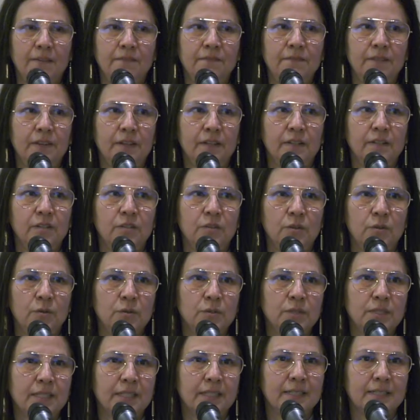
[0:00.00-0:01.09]
felt
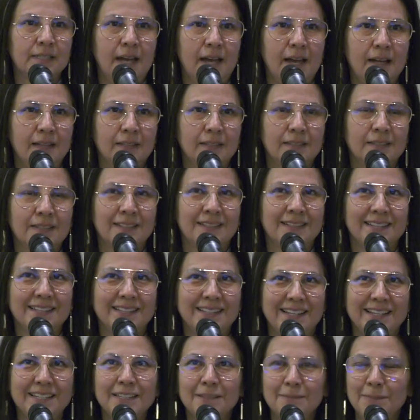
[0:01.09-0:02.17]
those exact
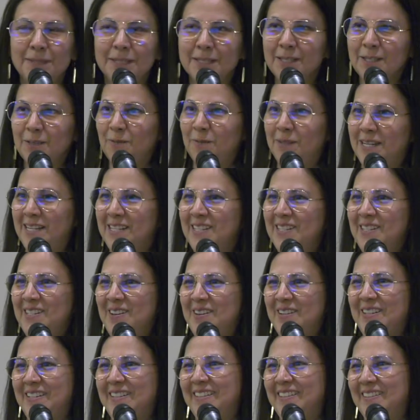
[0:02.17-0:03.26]
sentiments when I
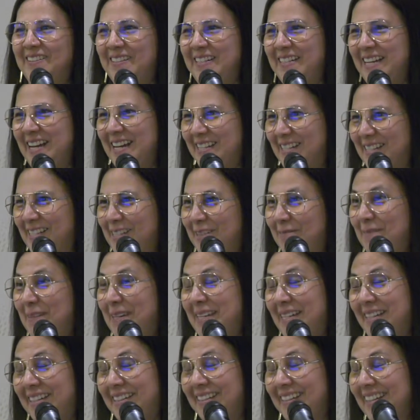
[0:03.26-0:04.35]
started learning how to
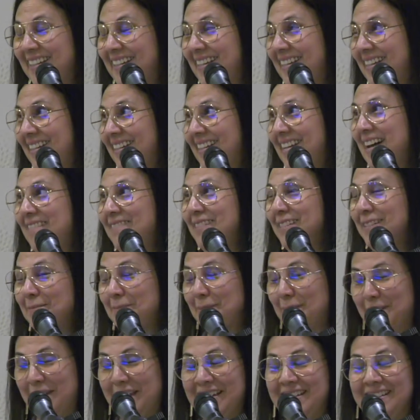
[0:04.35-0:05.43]
speak, and that was
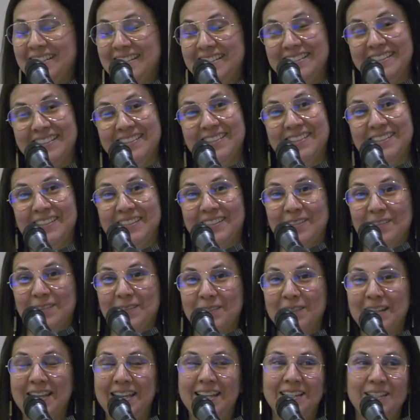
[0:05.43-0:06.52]
about 18 years ago.
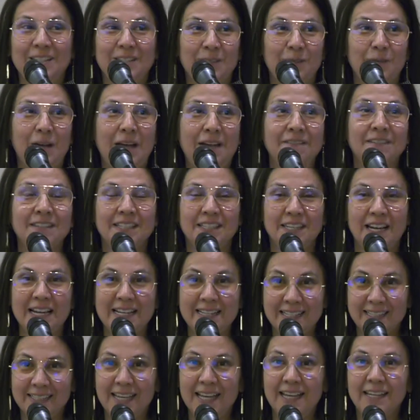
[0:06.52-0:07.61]
And so I
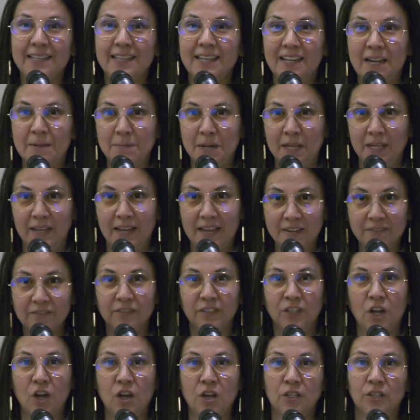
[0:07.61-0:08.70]
said that I'm a
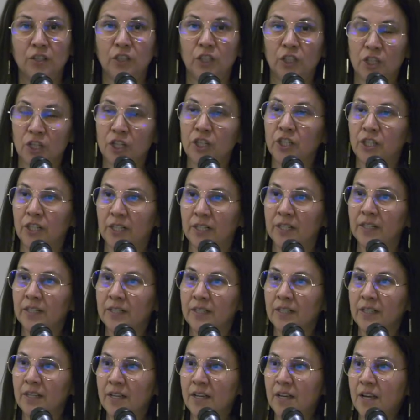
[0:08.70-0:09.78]
lifelong learner
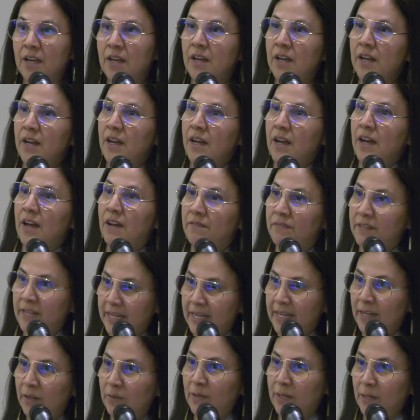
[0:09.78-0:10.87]
of
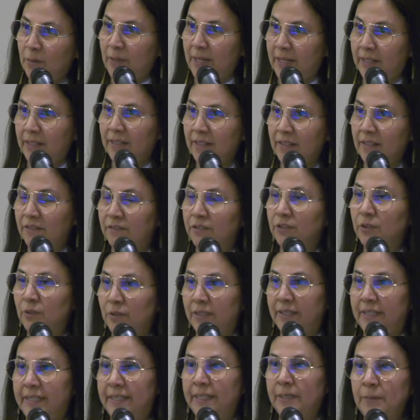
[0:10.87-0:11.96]
nēhiyawak, of
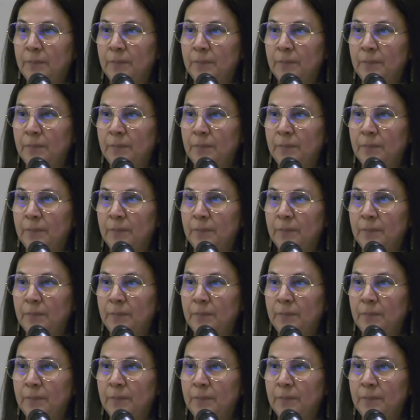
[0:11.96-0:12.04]
Cree.